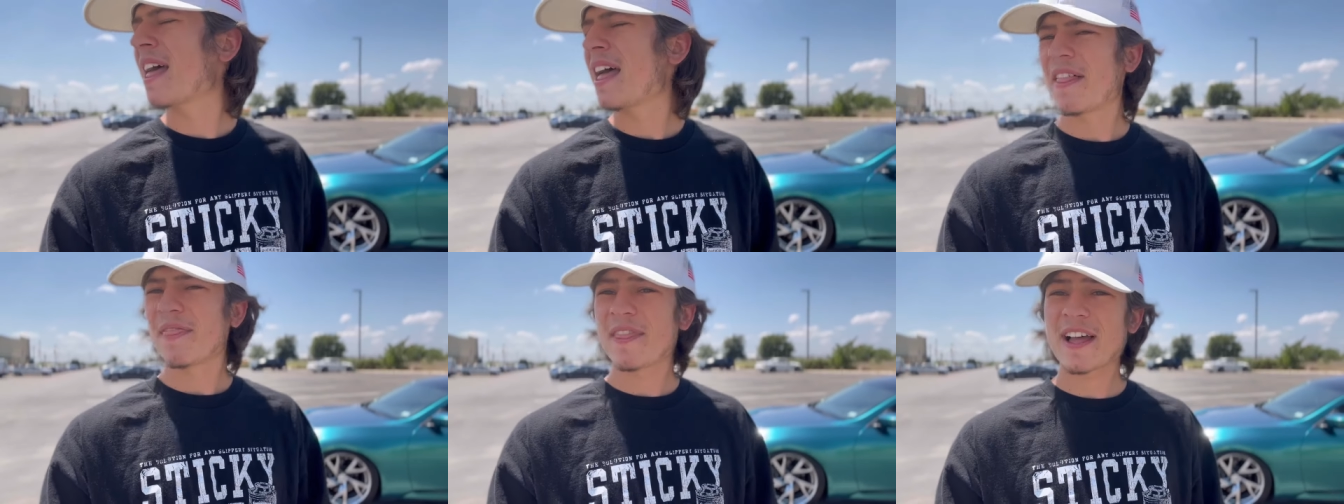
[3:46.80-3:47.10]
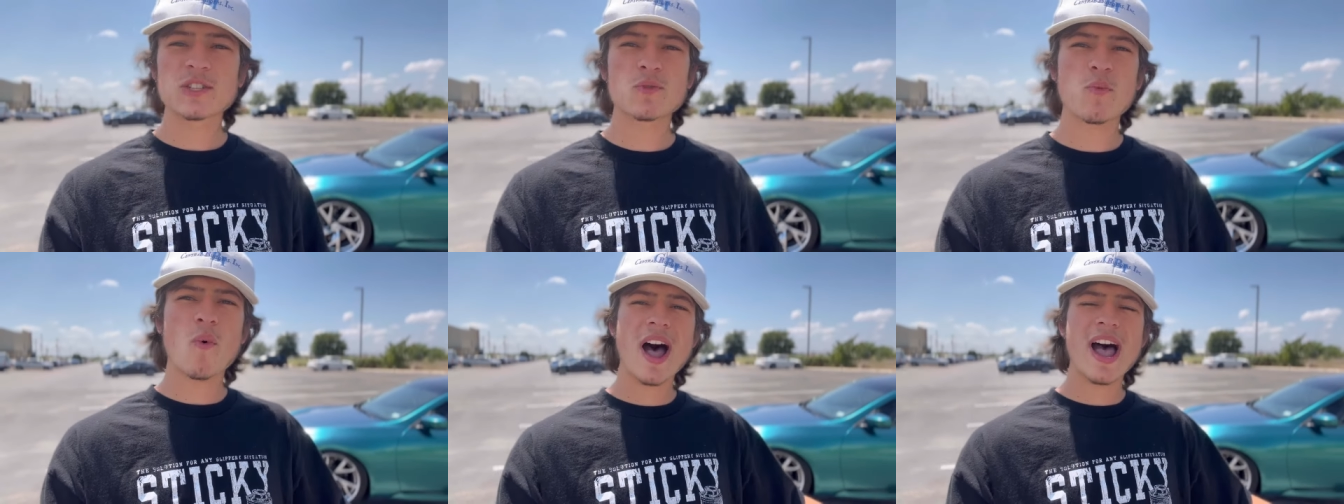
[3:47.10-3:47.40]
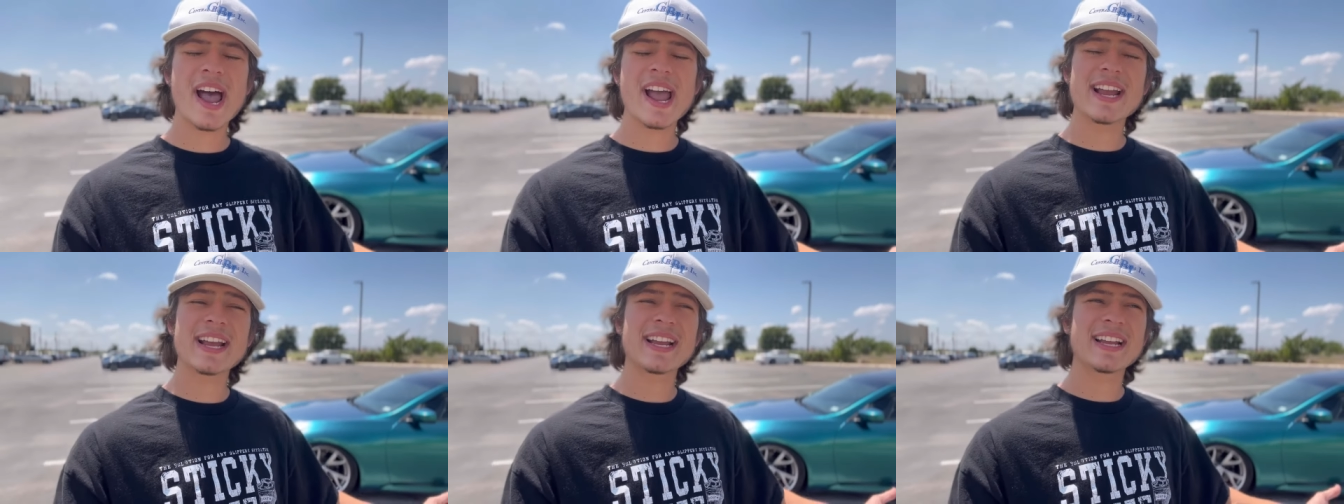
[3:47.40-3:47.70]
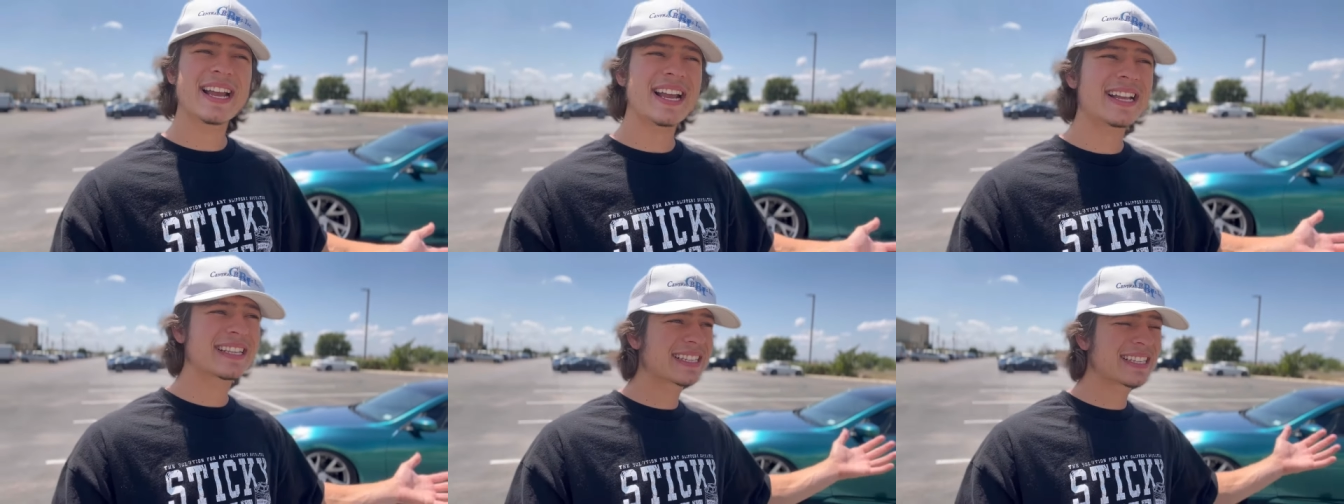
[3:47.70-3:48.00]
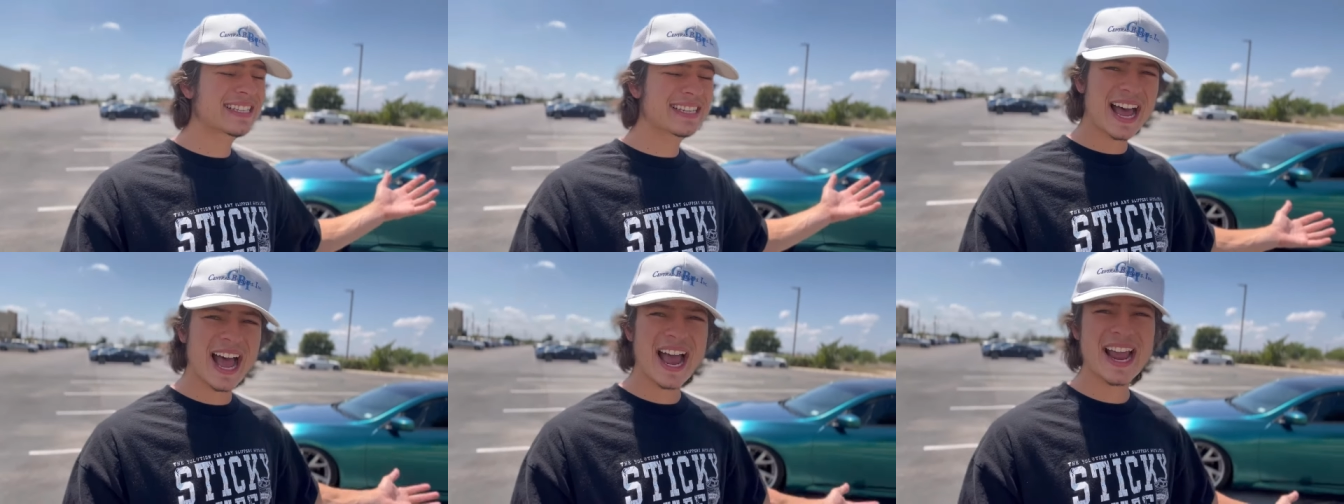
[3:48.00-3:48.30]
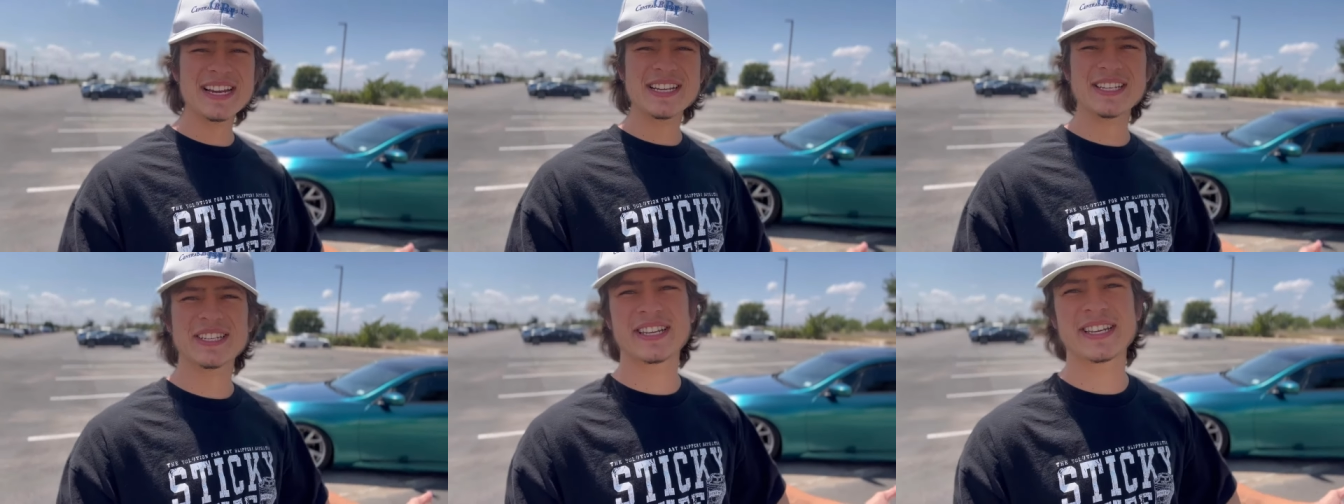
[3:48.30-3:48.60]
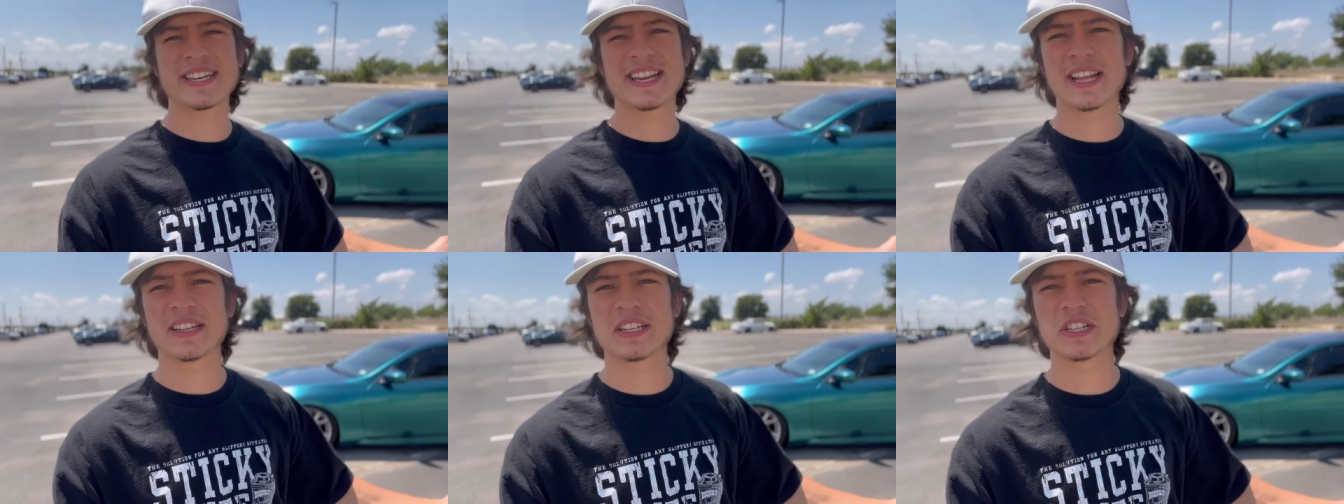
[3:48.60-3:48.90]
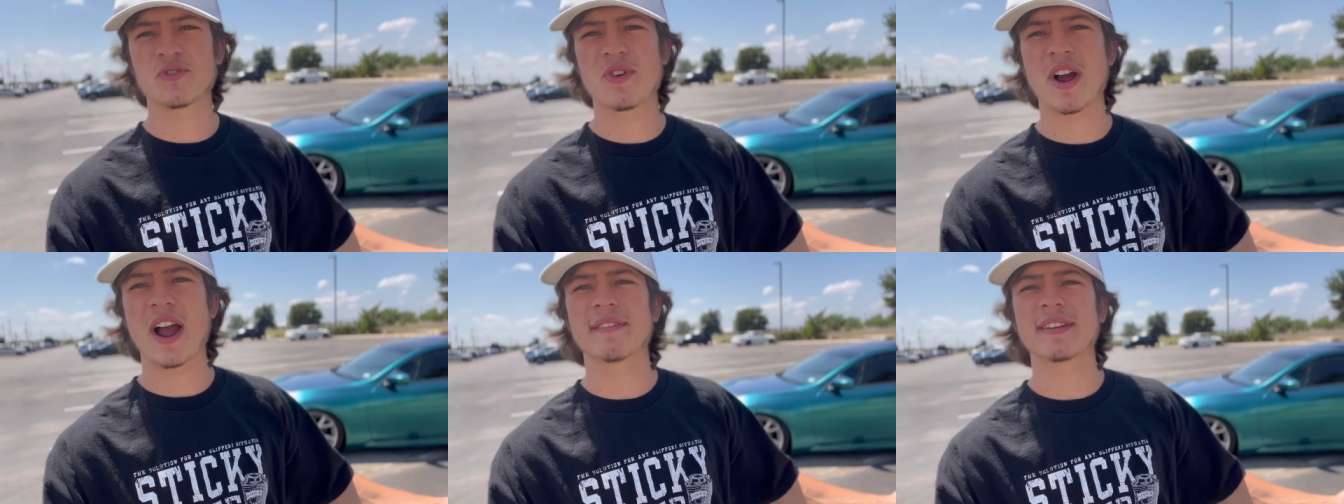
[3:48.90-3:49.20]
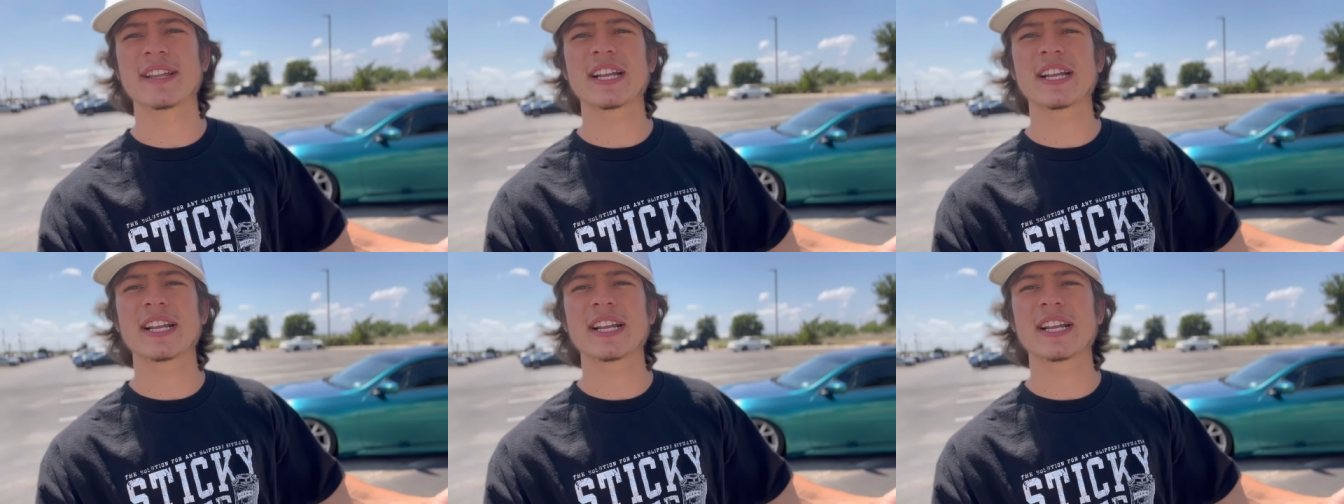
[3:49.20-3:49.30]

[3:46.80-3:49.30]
That's why it's nice to daily drive it.